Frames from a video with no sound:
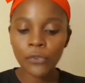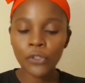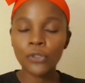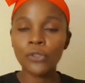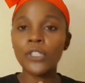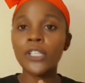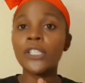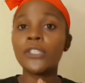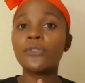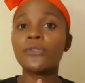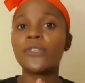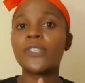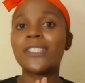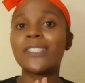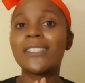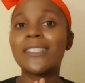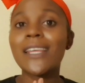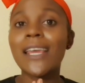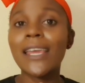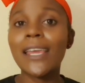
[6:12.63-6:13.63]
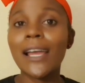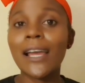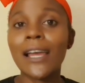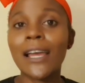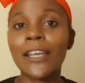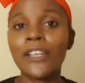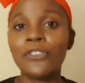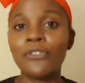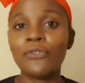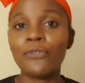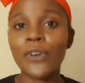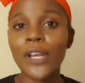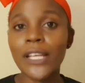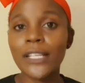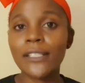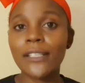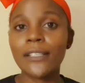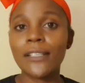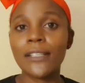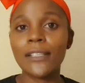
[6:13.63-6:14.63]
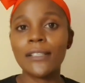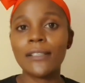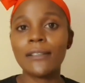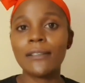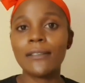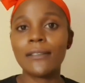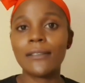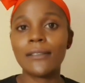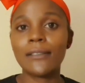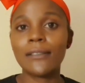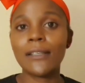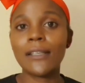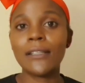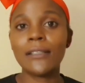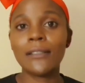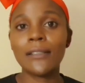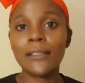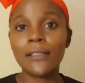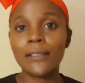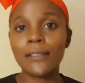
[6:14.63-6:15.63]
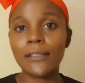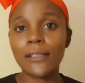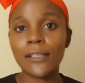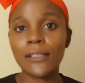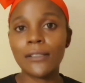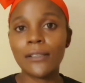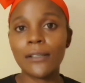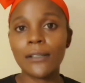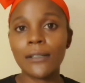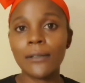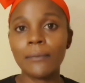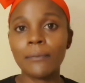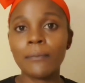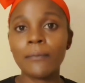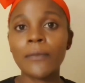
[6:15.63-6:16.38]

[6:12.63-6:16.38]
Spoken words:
you need to stay hydrated in this season.